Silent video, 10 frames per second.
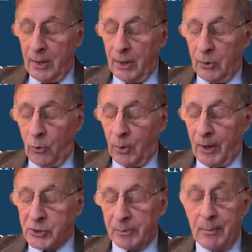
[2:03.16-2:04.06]
or
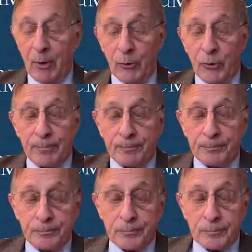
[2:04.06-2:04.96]
possibly both?
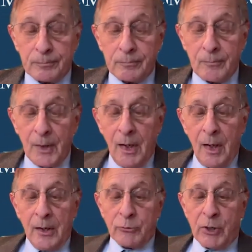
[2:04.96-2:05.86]

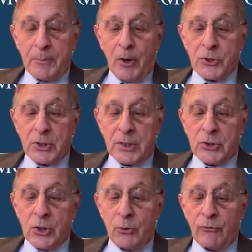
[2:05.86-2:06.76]
Trita Parsi
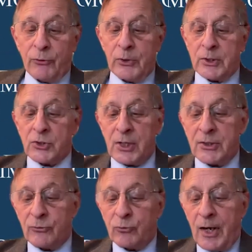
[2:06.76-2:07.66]
is known for his
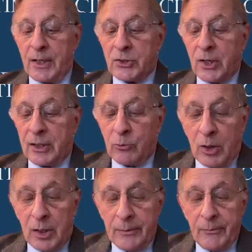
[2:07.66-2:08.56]
extensive writings on
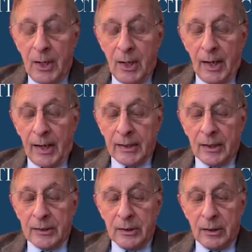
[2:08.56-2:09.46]
Iran and
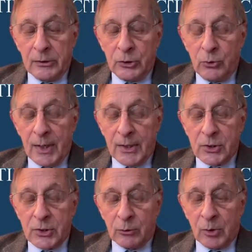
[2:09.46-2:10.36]
on
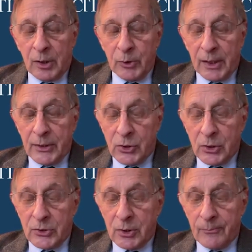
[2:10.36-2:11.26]
U.S.-Iran
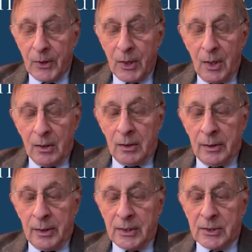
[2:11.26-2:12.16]
relations.
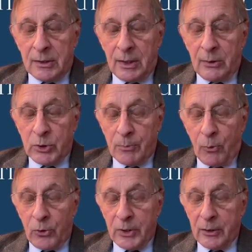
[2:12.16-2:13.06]
He was
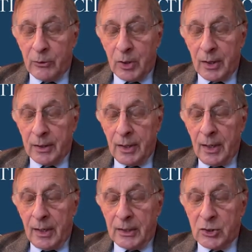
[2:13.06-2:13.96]
born in Iran.
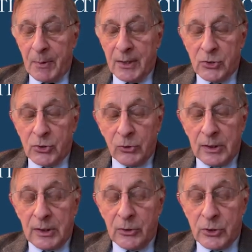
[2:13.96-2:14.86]
He spent his
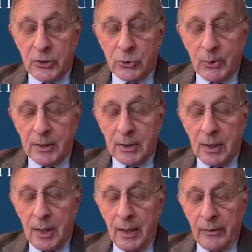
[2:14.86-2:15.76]
early years in
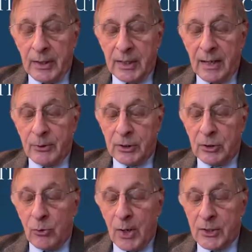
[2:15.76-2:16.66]
Sweden. Then he came to
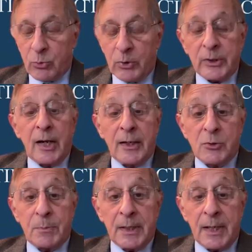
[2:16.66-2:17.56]
the U.S. where he got
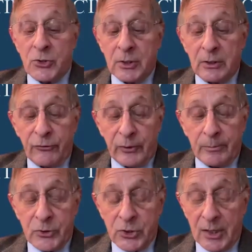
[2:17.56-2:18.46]
his Ph.D.
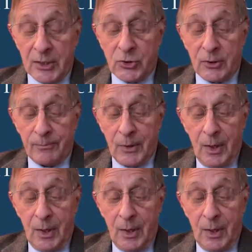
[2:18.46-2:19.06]
from SAIS.